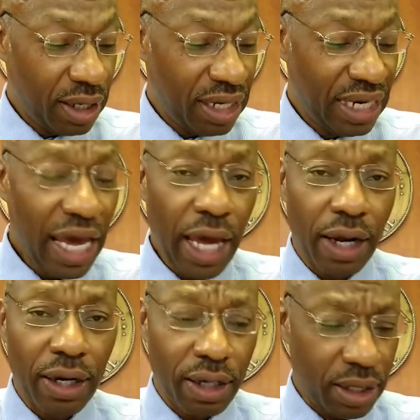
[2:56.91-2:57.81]

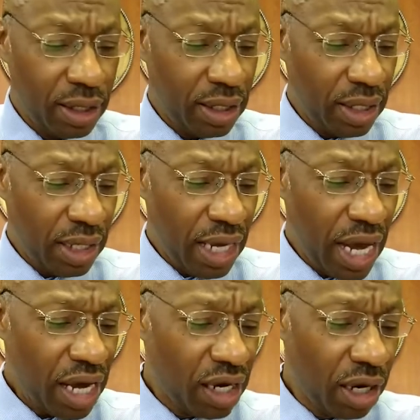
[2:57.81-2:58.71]
"Nana,
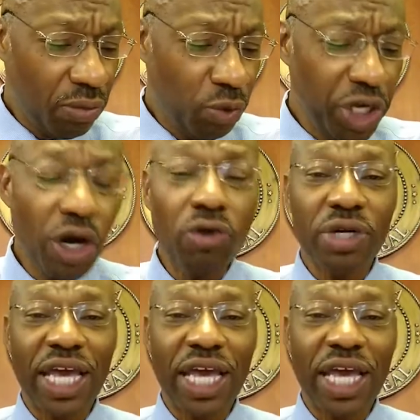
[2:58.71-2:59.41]
how come we don't